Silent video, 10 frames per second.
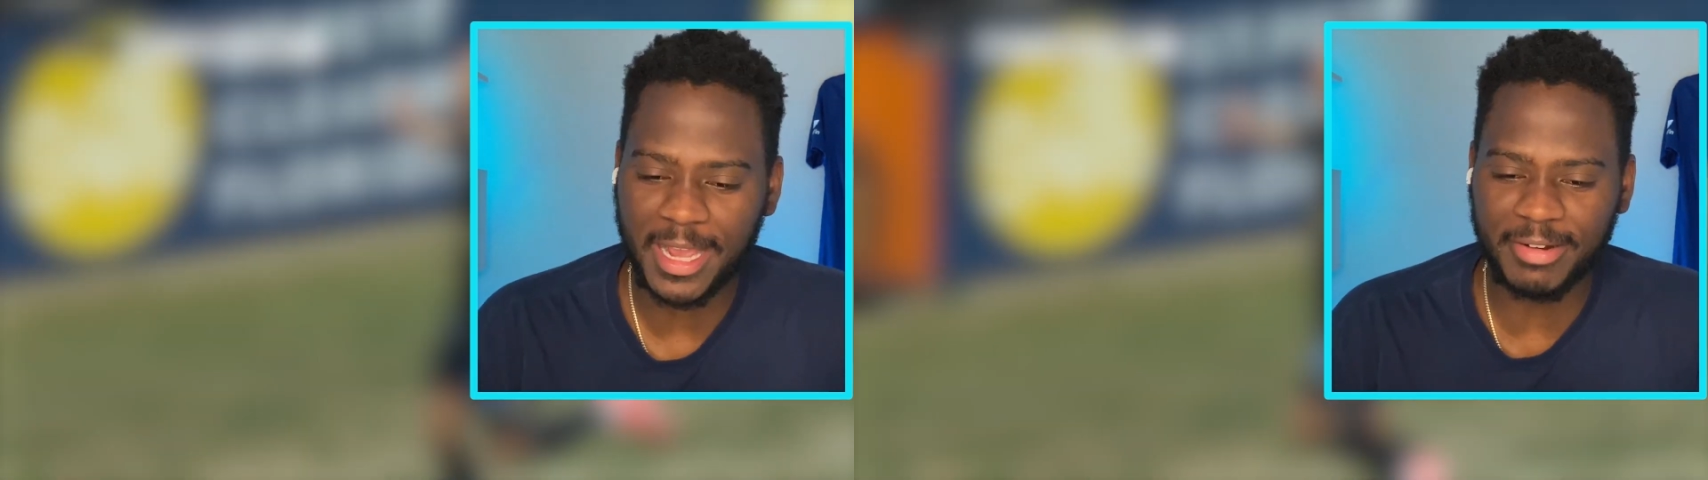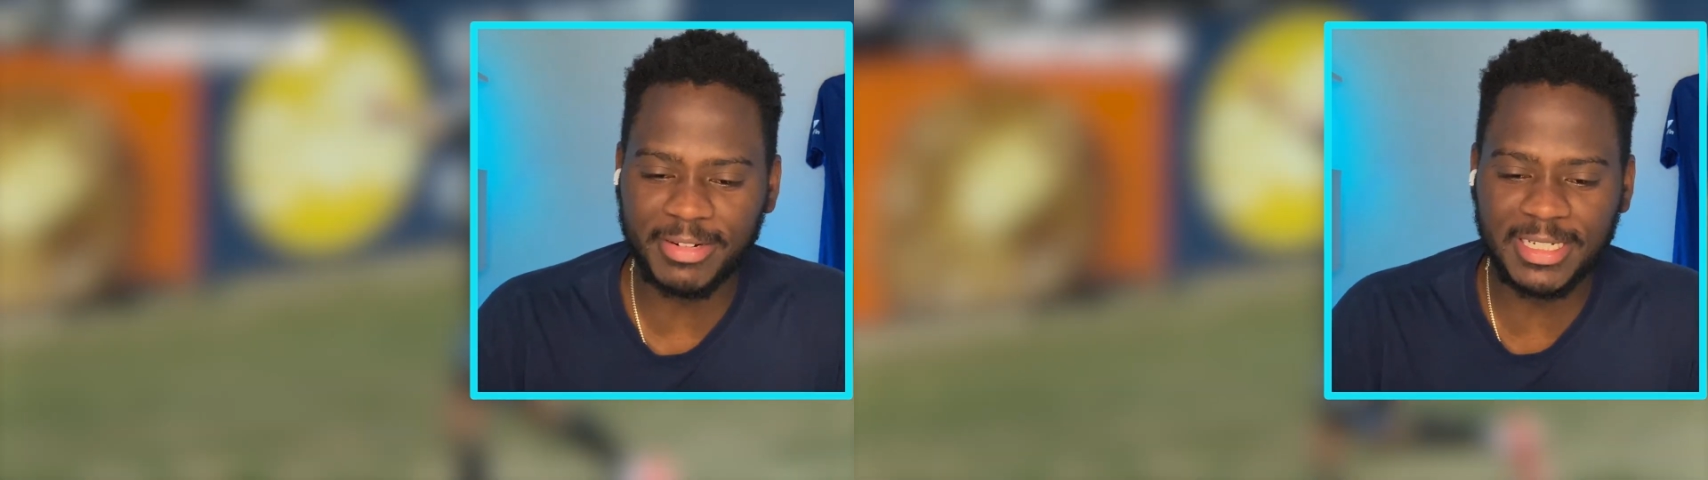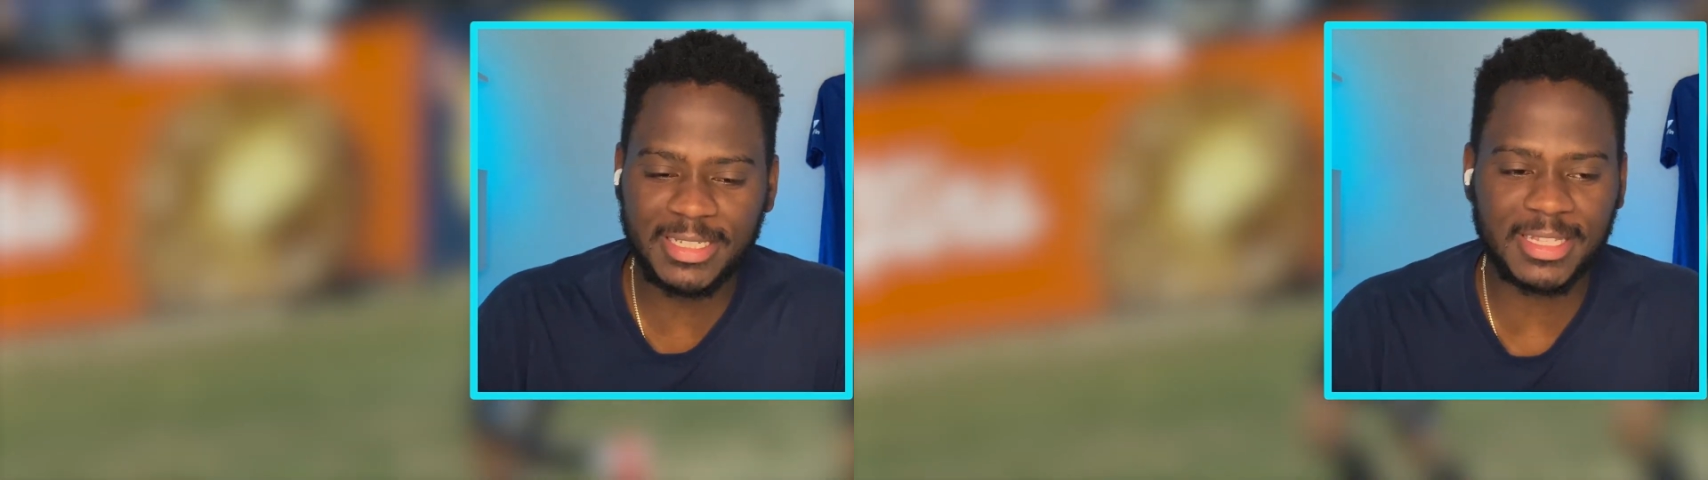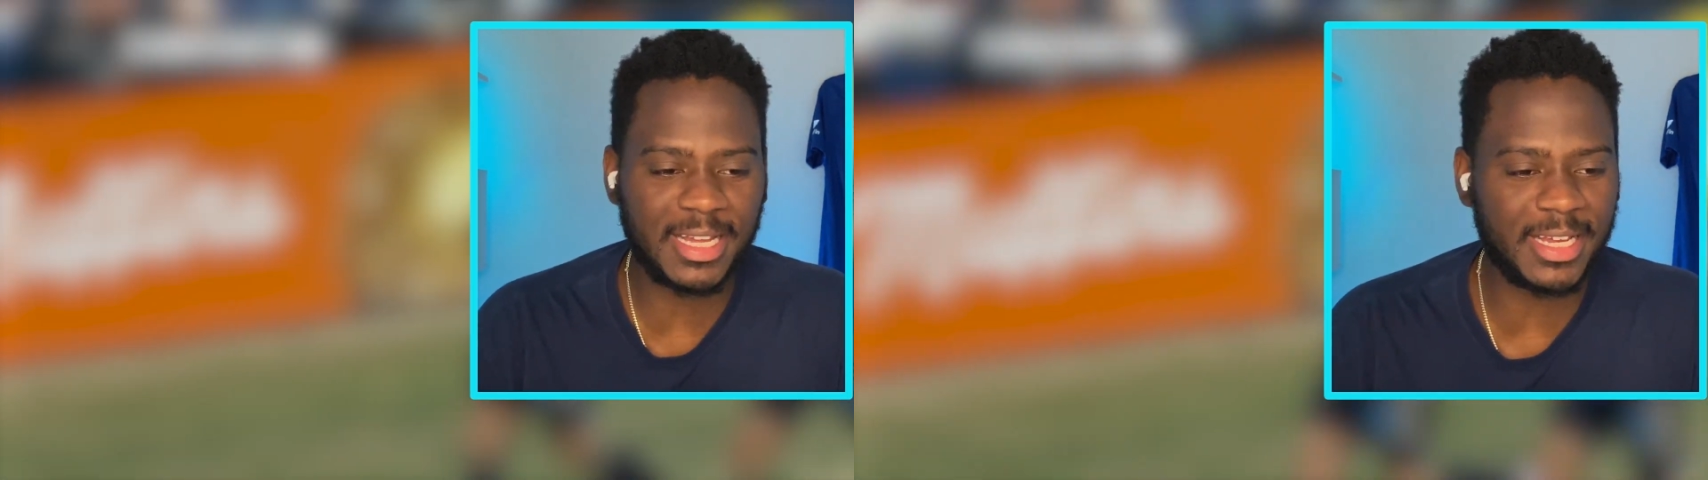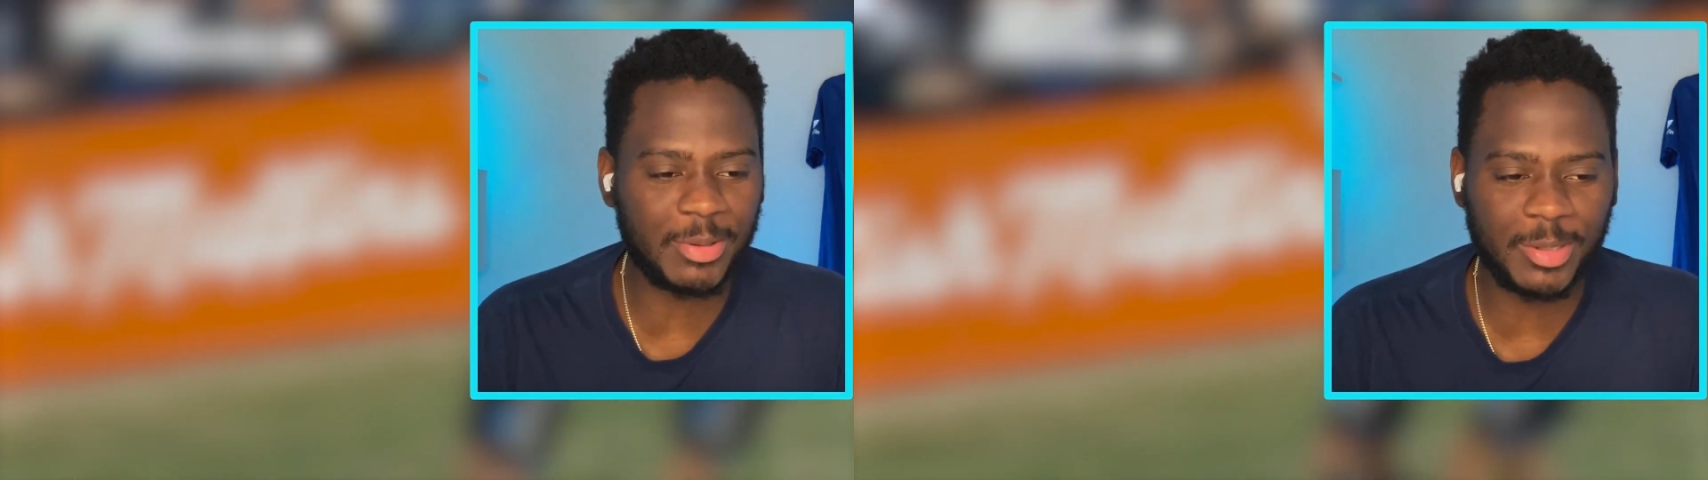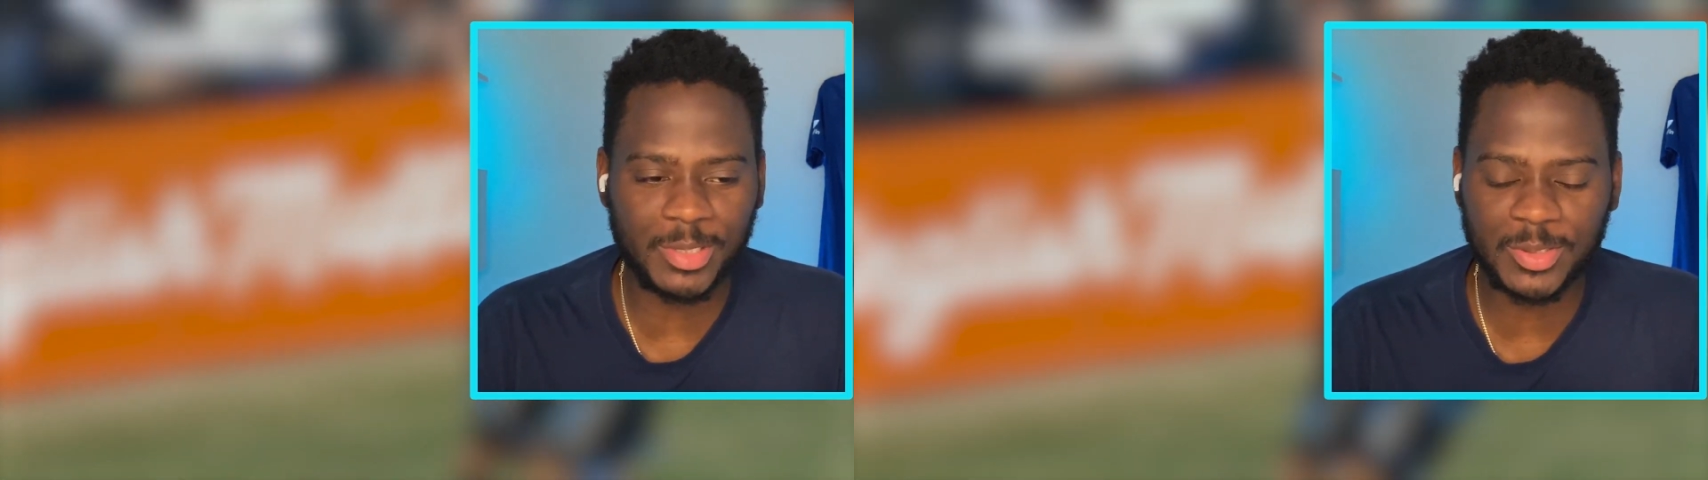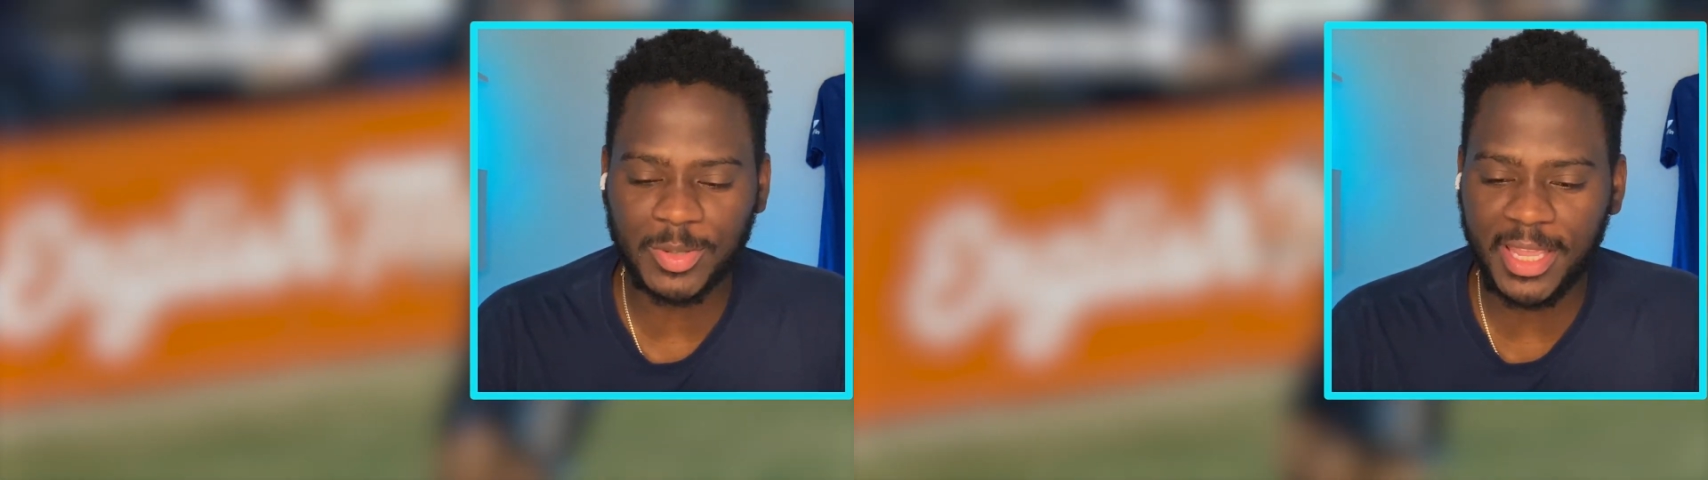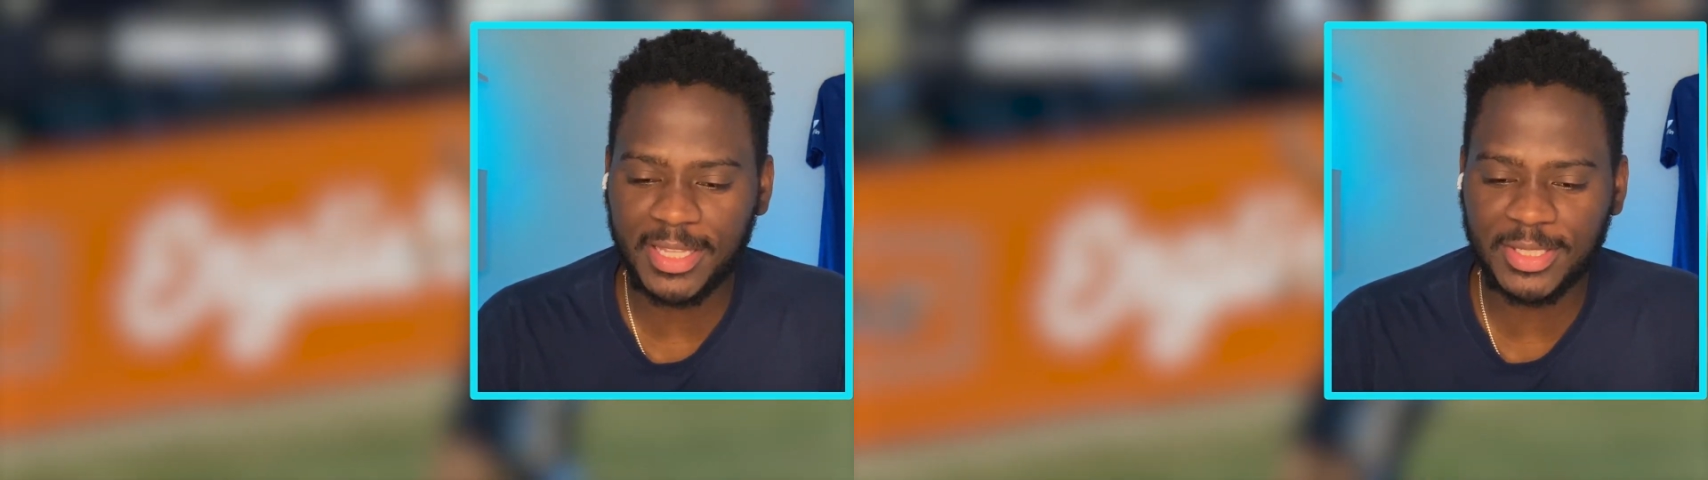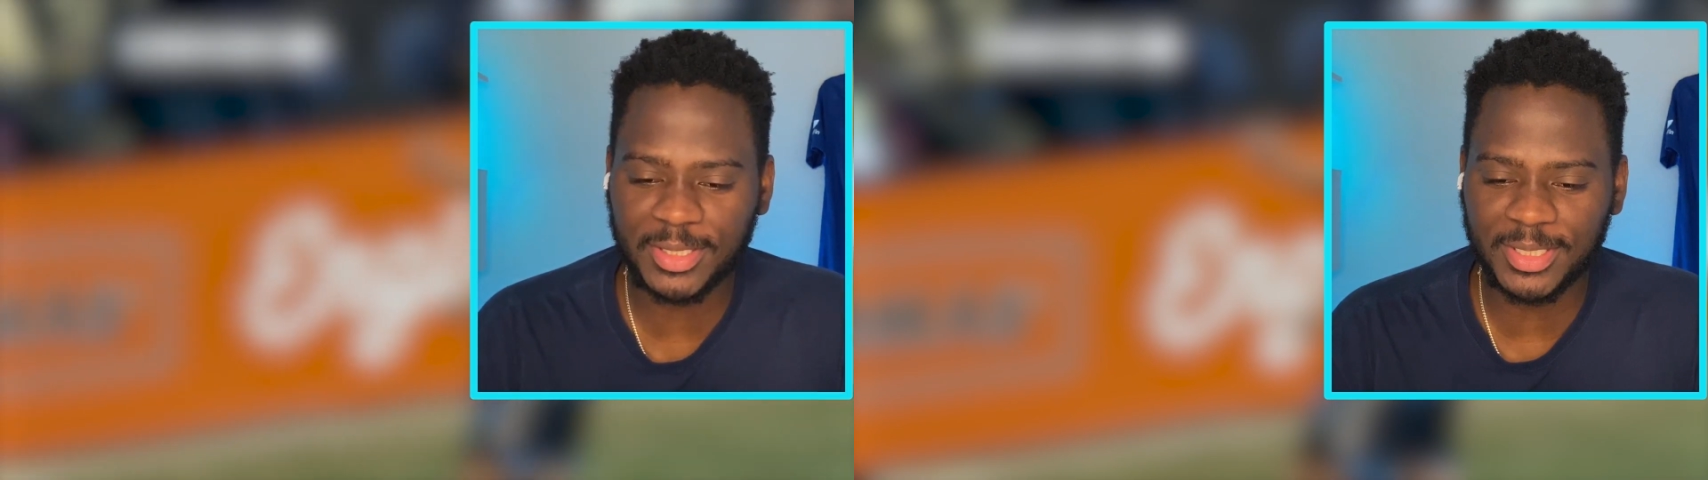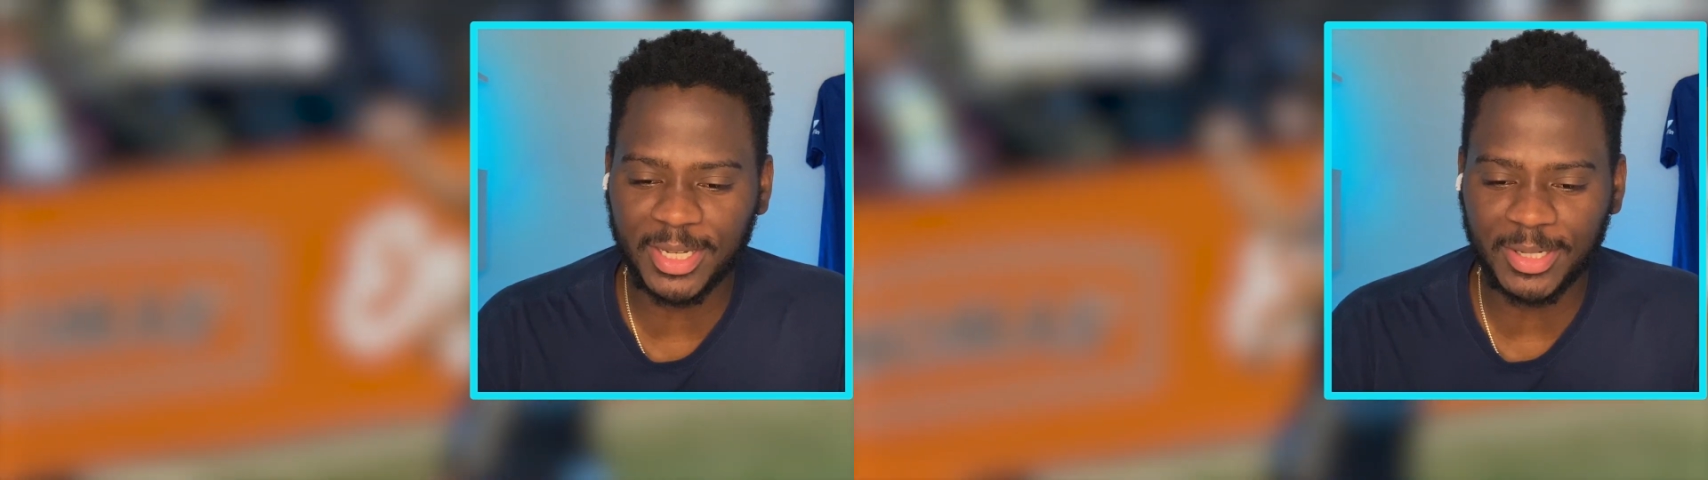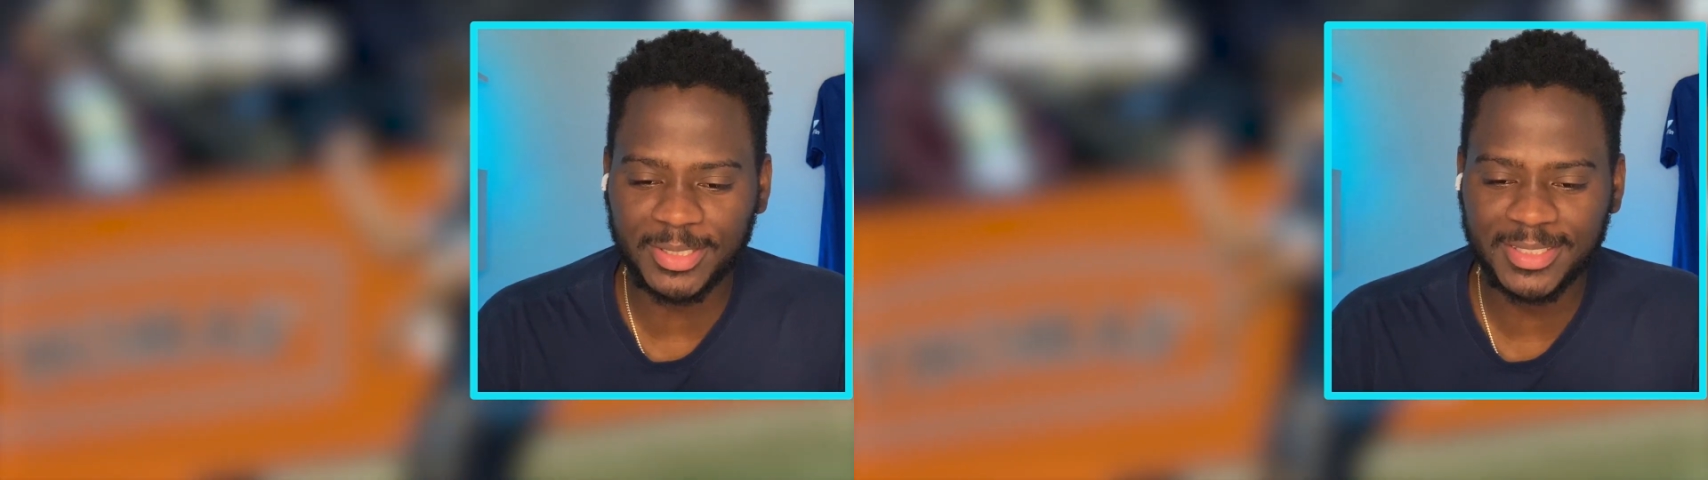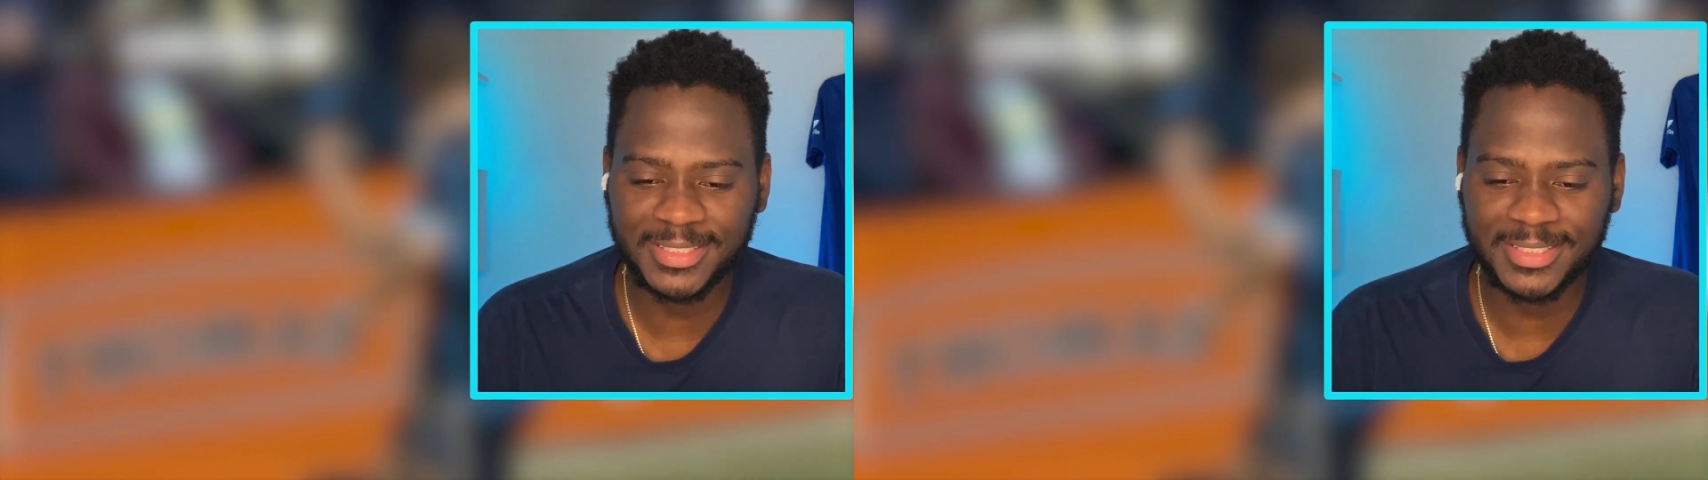I really thought that one was way too low.